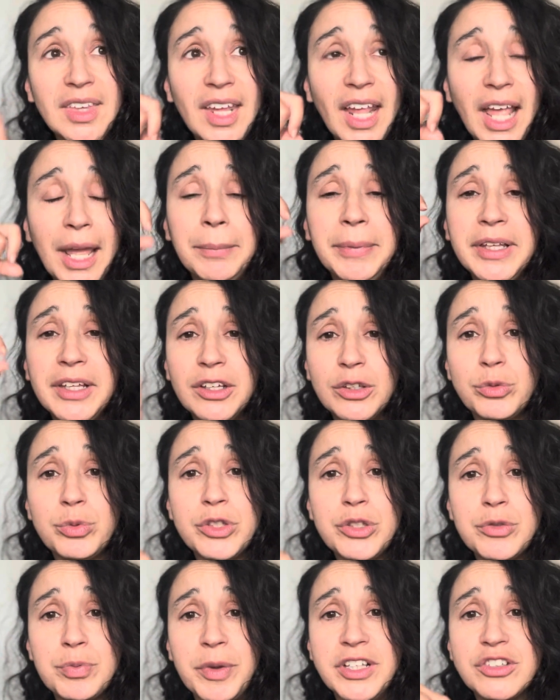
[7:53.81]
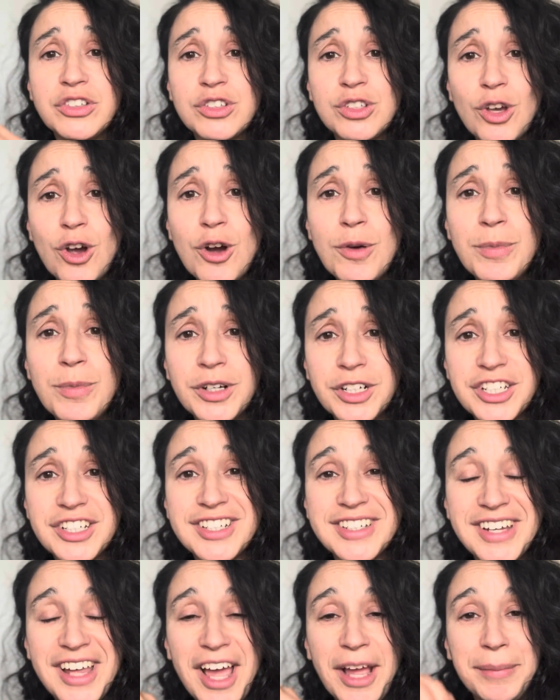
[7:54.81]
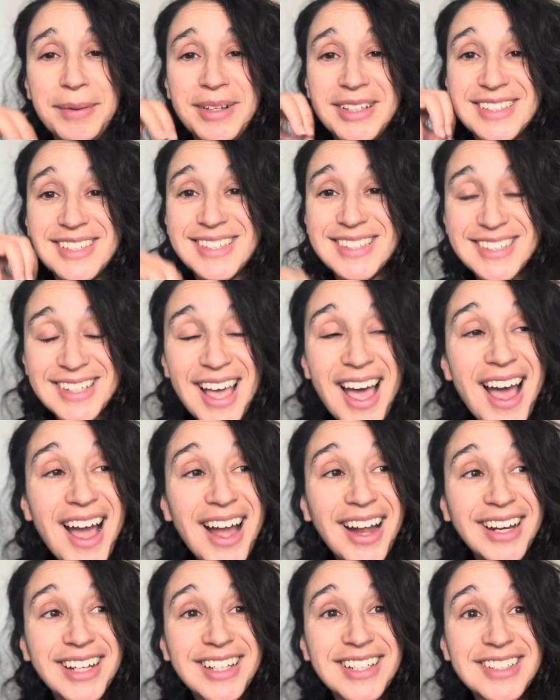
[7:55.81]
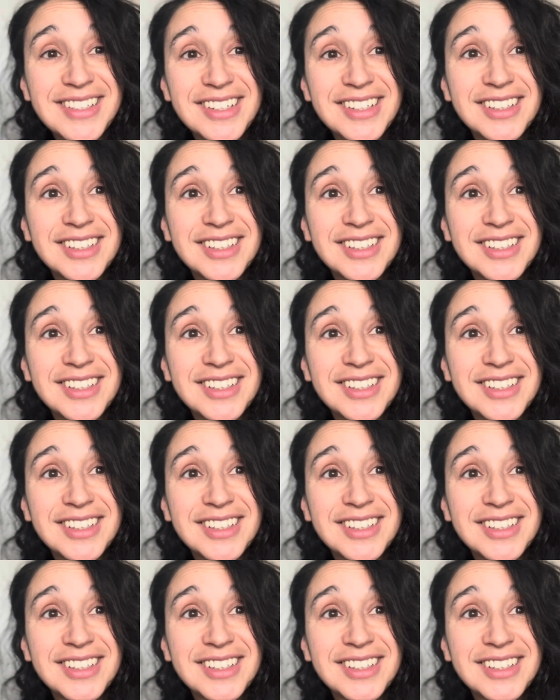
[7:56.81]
And because we spend so much time inside,